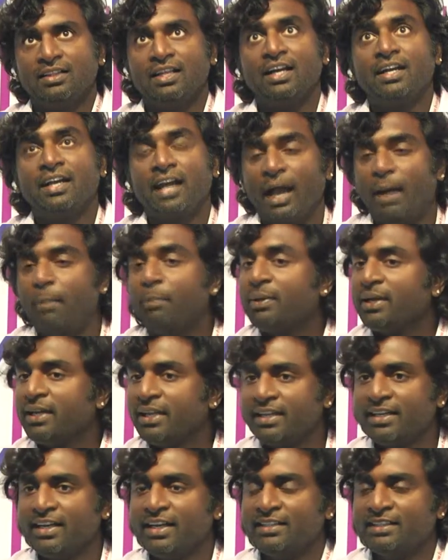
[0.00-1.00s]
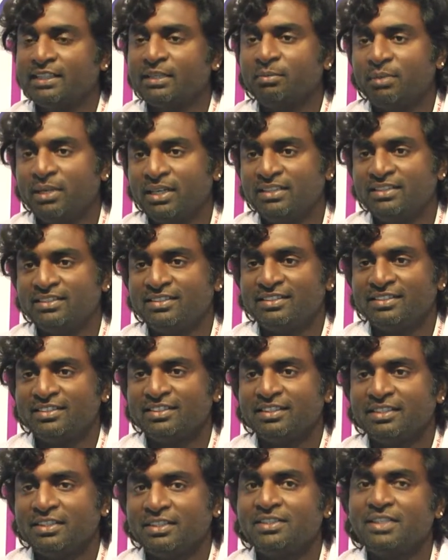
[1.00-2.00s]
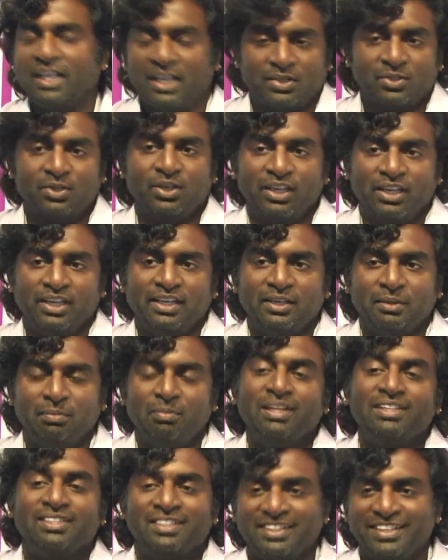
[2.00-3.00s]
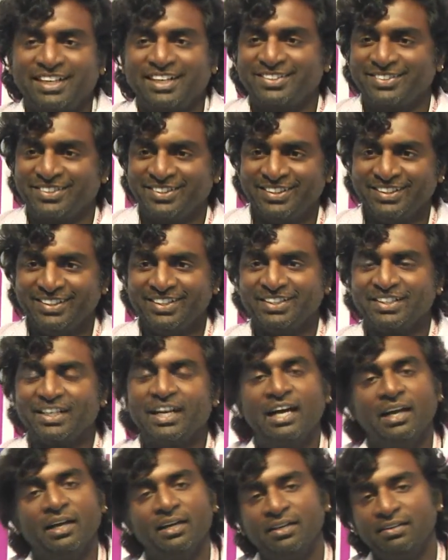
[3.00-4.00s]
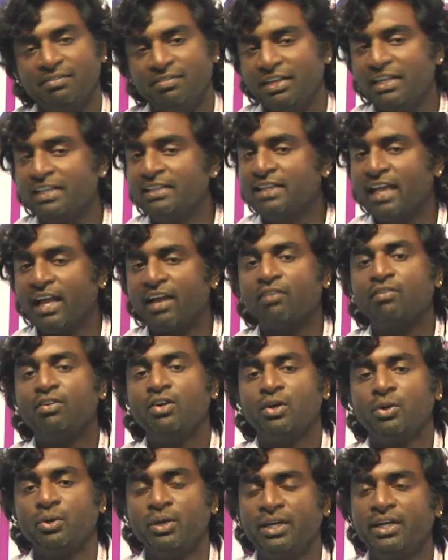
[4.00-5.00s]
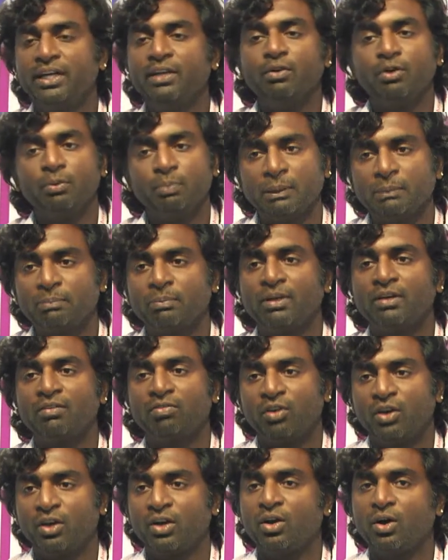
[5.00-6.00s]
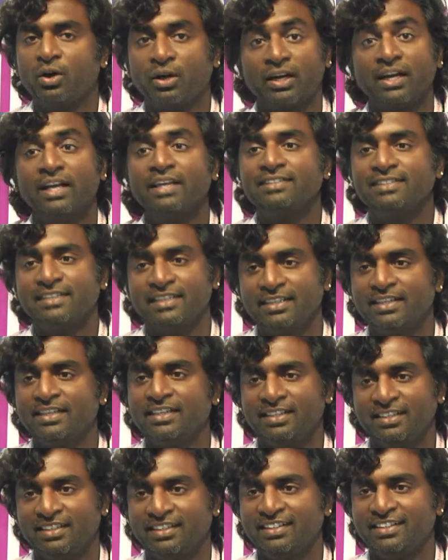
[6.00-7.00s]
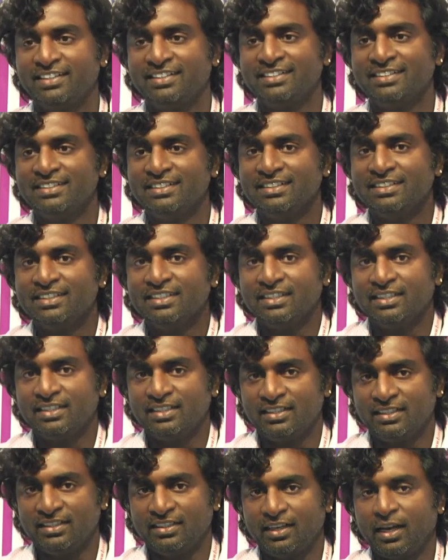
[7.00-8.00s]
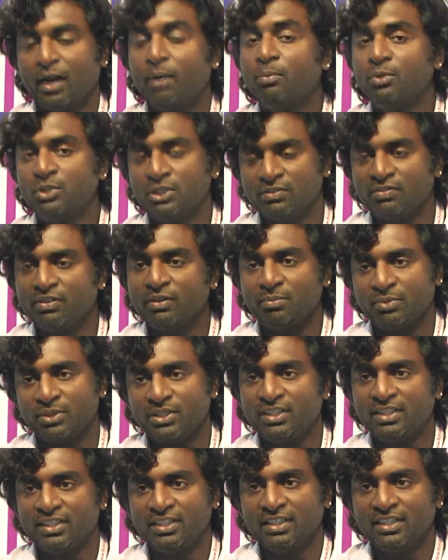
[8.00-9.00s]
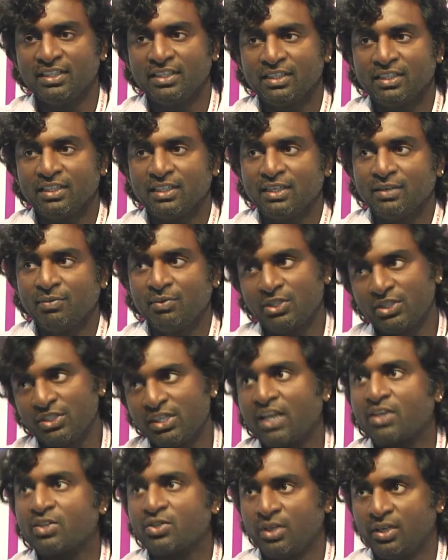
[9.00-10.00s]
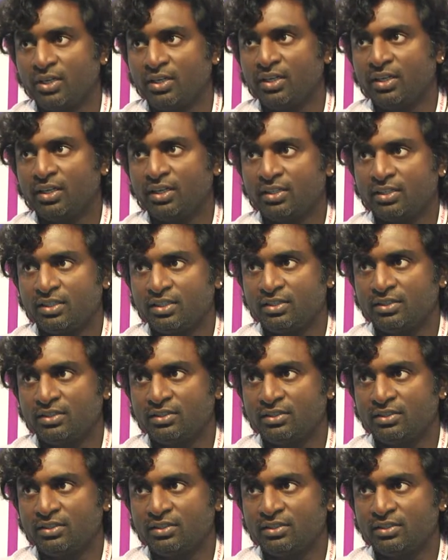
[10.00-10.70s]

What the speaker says: that happening in Hyderabad is actually a blessing actually. Like, I am very thankful to IndieWood people for organizing it in Ramuji Film City, which is actually like